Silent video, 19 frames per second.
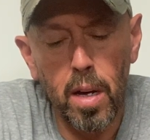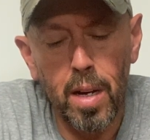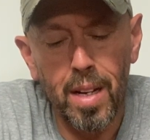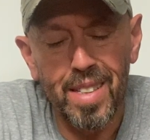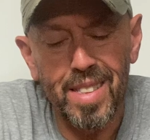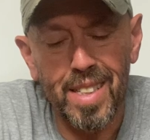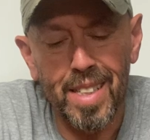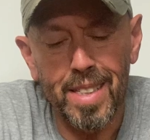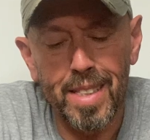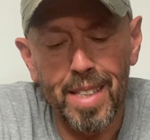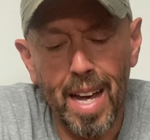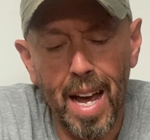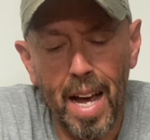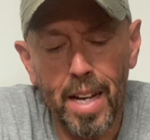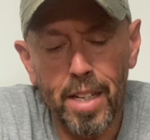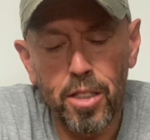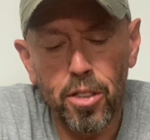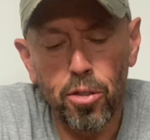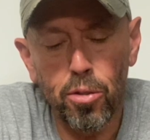It's a
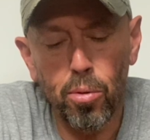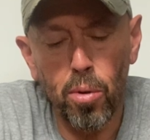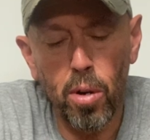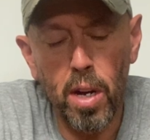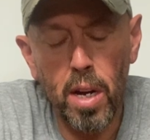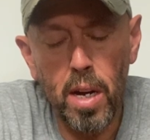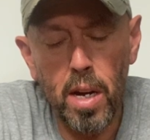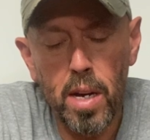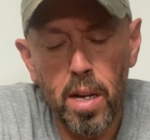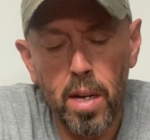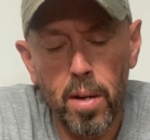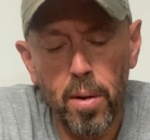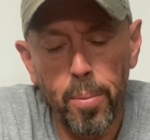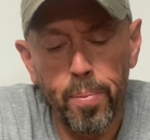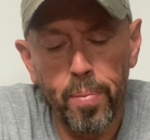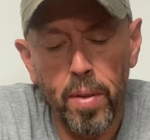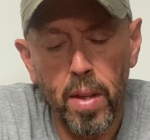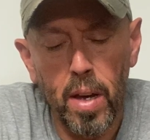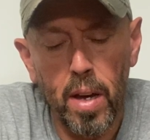size 3.
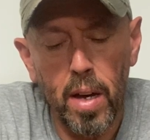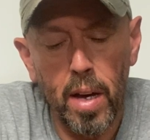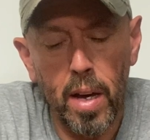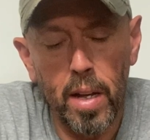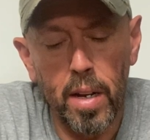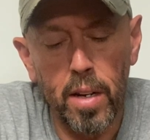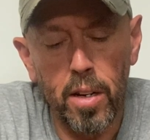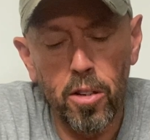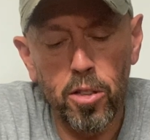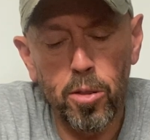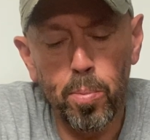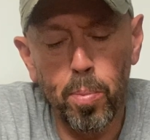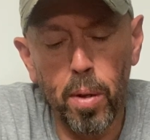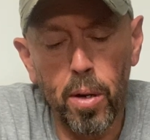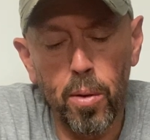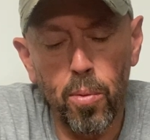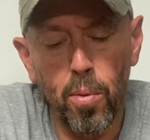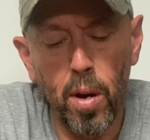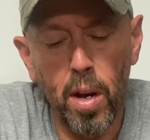And their
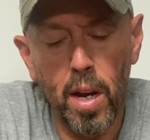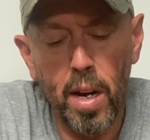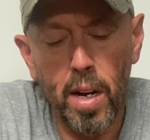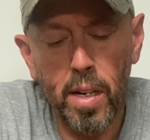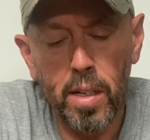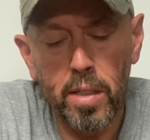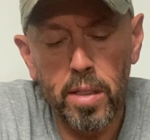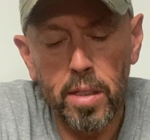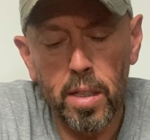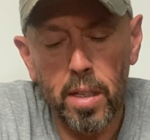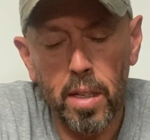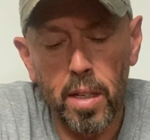split rings,